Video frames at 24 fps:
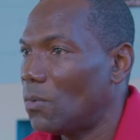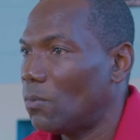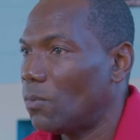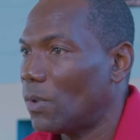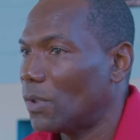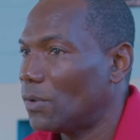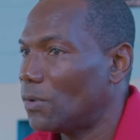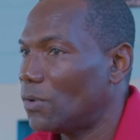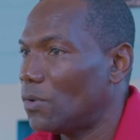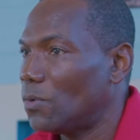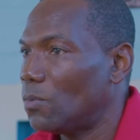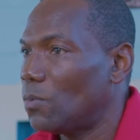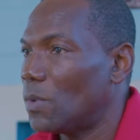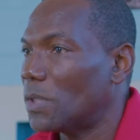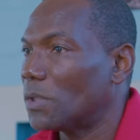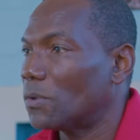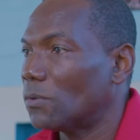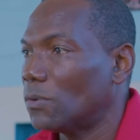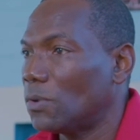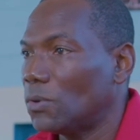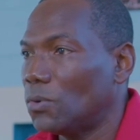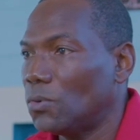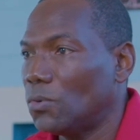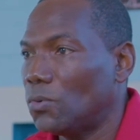whether you win
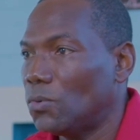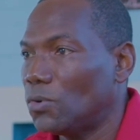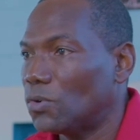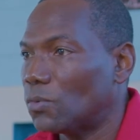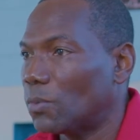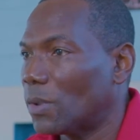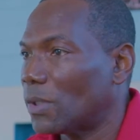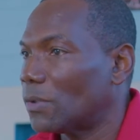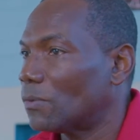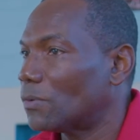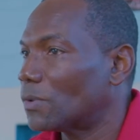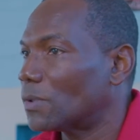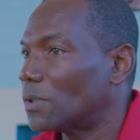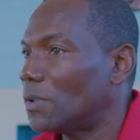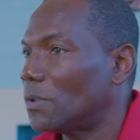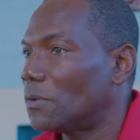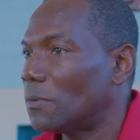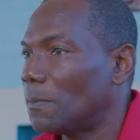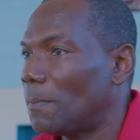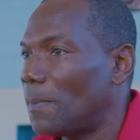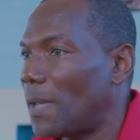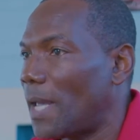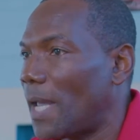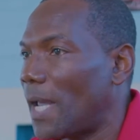or lose, whether it's
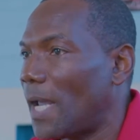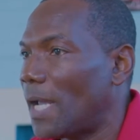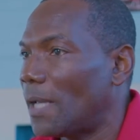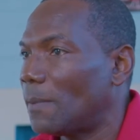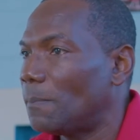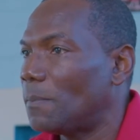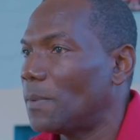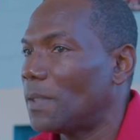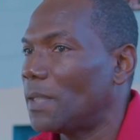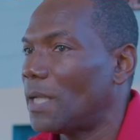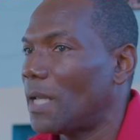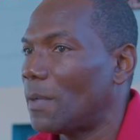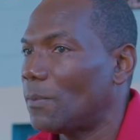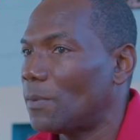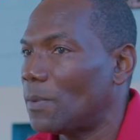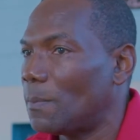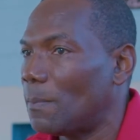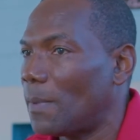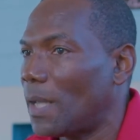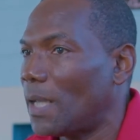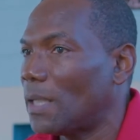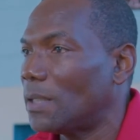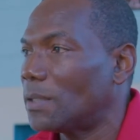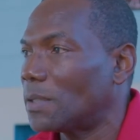good or bad, being able
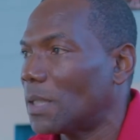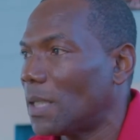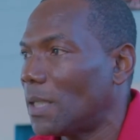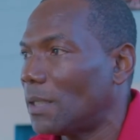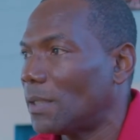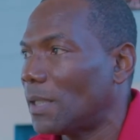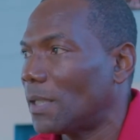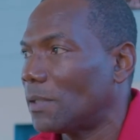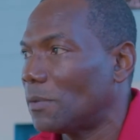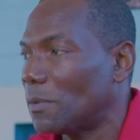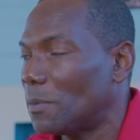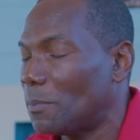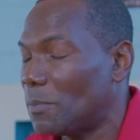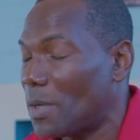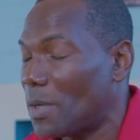to maintain that